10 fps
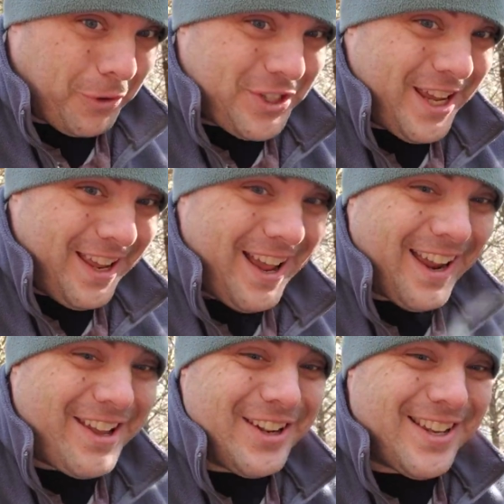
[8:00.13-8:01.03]
tent, I
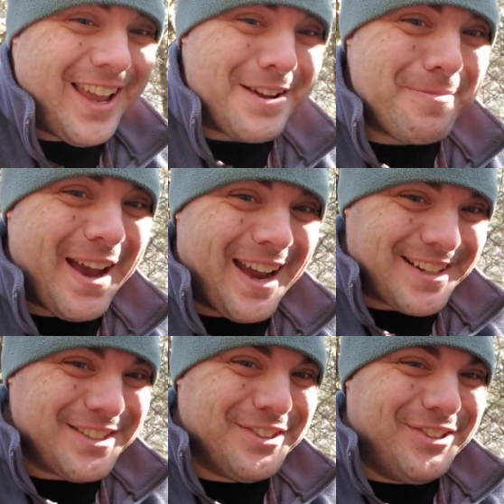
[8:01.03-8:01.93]
could take it back
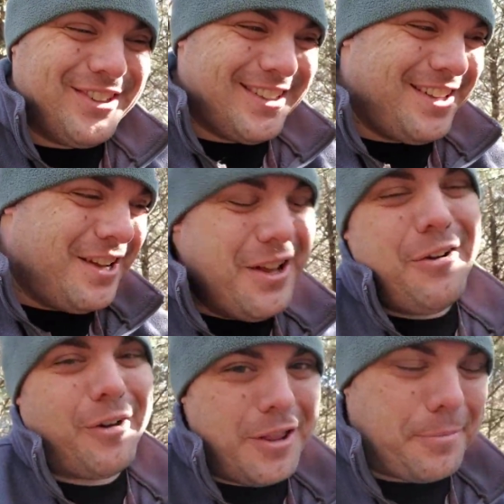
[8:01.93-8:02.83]
too.
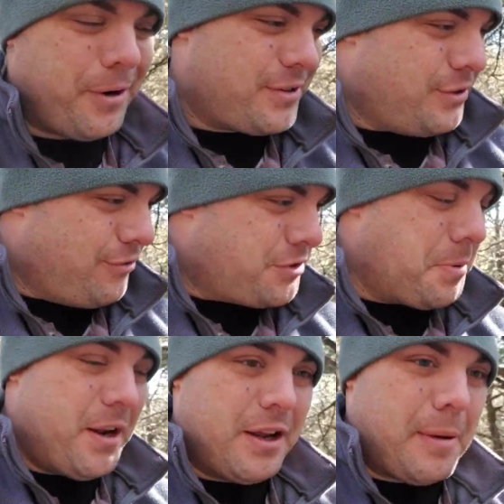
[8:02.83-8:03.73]
One of the perks of
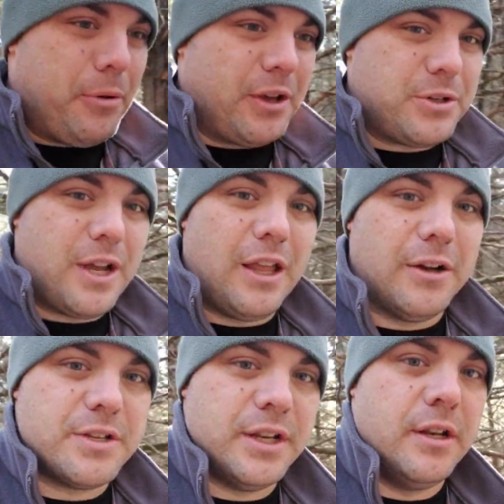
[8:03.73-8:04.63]
spending a couple extra
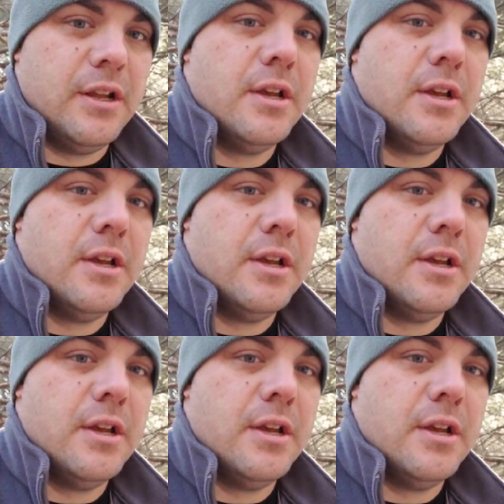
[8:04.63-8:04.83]
dollars and